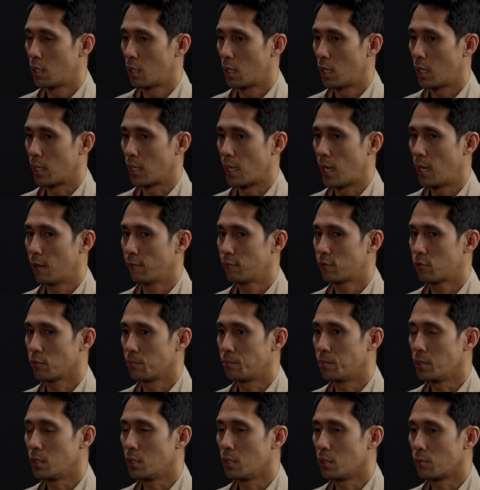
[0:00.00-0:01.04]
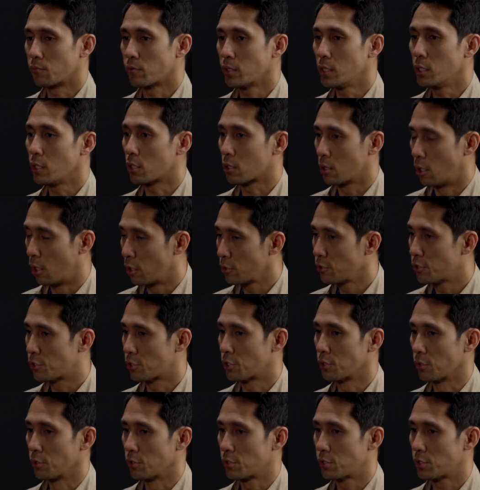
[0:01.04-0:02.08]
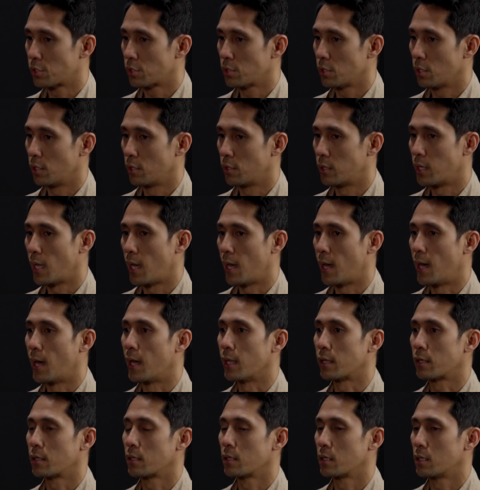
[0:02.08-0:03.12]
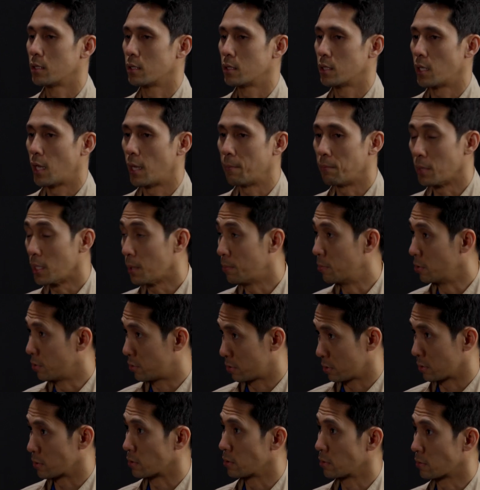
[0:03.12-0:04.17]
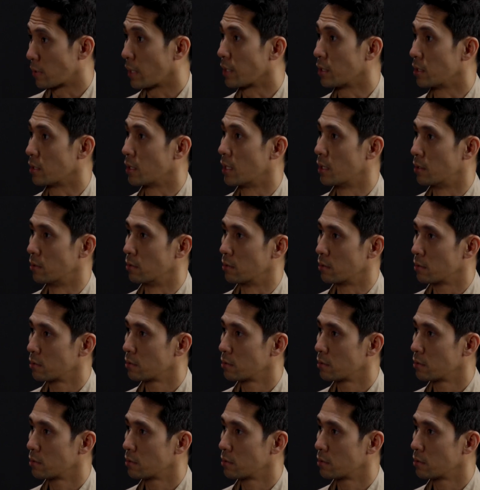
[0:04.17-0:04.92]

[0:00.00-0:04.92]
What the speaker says: I have to be really conscious that I'm able to write it down.